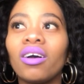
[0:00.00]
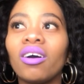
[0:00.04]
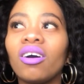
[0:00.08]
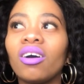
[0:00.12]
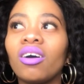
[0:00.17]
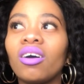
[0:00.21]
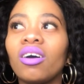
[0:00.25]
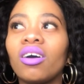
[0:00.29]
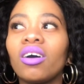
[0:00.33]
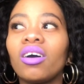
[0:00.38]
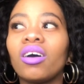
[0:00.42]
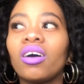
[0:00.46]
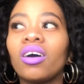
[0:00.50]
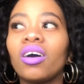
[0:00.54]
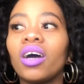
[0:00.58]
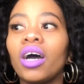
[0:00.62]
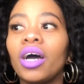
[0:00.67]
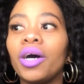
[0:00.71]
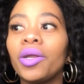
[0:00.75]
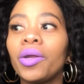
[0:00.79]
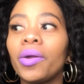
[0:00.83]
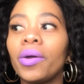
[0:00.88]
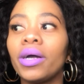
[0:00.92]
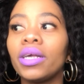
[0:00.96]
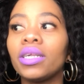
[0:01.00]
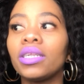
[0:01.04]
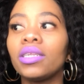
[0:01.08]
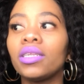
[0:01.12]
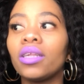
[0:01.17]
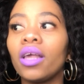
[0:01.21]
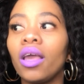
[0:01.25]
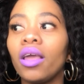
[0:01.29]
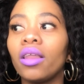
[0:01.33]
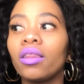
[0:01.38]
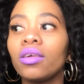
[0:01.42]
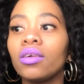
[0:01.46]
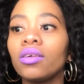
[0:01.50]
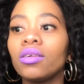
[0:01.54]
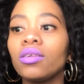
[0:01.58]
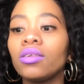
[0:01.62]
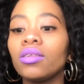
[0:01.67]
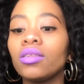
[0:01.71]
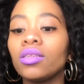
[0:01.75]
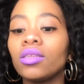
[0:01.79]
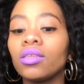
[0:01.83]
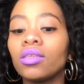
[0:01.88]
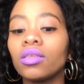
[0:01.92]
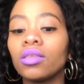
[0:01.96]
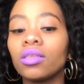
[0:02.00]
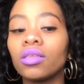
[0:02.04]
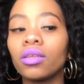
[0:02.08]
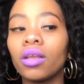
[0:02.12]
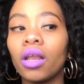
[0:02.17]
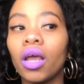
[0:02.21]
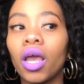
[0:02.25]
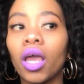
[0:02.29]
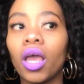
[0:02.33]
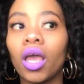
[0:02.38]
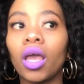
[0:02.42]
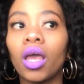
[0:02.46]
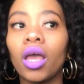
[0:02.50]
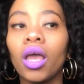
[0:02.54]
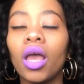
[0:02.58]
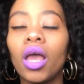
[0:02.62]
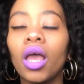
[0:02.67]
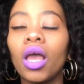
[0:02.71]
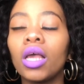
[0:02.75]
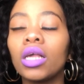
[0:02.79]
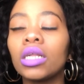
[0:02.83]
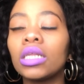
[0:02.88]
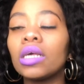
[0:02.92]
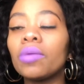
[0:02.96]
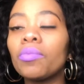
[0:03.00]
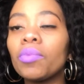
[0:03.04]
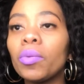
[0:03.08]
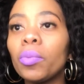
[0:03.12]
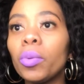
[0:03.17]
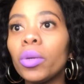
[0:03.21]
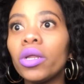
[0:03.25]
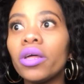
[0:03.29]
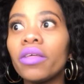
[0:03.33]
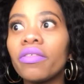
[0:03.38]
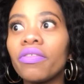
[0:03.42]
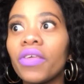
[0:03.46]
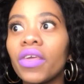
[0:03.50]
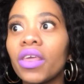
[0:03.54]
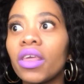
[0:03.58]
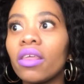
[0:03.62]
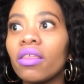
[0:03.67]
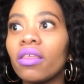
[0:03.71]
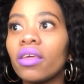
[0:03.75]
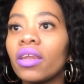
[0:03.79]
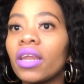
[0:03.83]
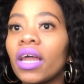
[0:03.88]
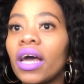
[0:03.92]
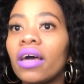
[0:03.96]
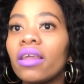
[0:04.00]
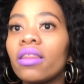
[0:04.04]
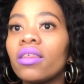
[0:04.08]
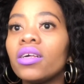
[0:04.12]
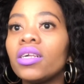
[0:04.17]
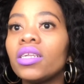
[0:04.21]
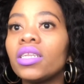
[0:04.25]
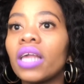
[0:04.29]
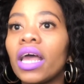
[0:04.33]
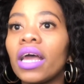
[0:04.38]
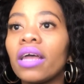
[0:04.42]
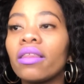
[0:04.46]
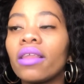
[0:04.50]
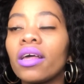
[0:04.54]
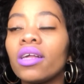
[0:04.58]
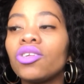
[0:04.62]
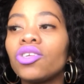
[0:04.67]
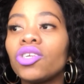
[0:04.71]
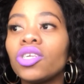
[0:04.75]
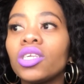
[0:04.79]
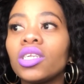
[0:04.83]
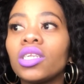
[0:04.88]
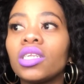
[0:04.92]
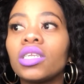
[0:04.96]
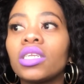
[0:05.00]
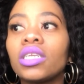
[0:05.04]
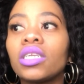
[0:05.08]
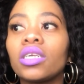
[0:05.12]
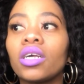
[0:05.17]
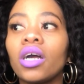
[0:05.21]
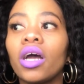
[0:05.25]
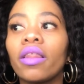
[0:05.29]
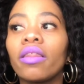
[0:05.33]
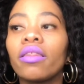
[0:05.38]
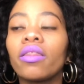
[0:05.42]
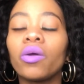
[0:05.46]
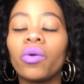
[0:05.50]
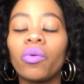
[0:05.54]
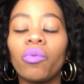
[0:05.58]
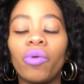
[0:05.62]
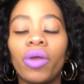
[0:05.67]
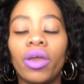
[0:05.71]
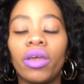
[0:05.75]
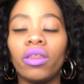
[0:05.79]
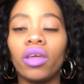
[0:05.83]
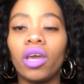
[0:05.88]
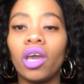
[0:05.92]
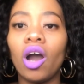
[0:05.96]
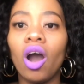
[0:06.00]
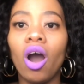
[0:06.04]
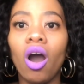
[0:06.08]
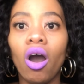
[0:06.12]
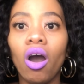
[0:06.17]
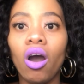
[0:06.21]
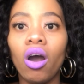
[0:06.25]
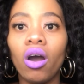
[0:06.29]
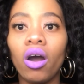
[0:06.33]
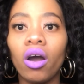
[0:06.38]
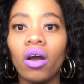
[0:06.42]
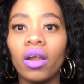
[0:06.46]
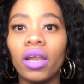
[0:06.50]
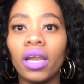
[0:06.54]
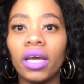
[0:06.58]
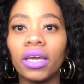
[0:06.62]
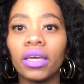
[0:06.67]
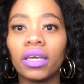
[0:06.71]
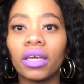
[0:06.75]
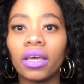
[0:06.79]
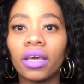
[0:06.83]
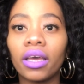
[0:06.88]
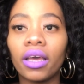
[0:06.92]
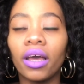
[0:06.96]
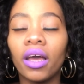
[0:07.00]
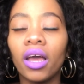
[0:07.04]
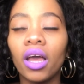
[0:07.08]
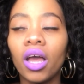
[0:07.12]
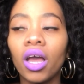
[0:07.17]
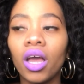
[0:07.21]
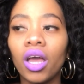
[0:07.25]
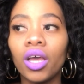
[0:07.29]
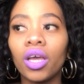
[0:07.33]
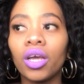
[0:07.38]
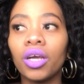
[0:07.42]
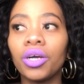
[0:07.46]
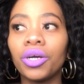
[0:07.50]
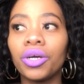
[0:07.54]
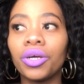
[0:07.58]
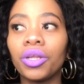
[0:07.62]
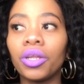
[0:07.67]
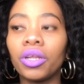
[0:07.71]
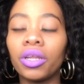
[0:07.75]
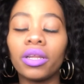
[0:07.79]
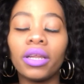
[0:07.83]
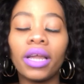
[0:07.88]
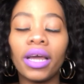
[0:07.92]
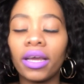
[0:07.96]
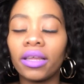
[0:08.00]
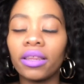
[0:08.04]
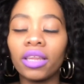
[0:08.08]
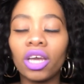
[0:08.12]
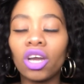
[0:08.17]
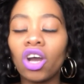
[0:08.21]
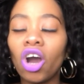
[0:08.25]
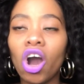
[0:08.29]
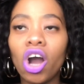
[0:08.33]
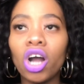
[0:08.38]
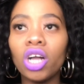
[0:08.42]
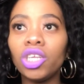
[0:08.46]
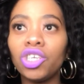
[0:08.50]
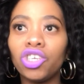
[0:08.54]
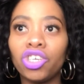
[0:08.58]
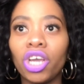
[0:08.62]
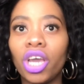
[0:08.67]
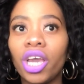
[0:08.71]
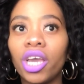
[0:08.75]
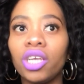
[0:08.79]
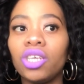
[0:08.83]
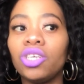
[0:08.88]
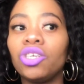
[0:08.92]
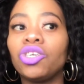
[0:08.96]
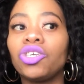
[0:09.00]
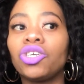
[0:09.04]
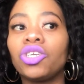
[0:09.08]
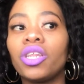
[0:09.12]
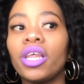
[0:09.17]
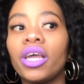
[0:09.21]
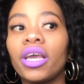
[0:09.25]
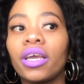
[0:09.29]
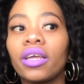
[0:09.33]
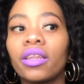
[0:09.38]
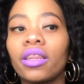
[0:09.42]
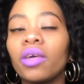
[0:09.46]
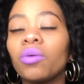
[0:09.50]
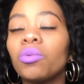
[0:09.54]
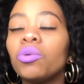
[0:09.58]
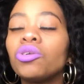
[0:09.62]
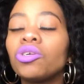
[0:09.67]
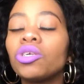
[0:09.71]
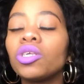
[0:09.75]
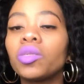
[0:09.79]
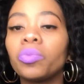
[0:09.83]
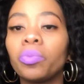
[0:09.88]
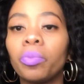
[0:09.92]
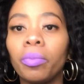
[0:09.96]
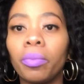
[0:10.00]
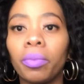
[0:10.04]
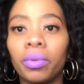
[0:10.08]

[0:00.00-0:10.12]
how do I say this? Like some people are thicker than others, and that's just the way they are. Like they can't change. They were just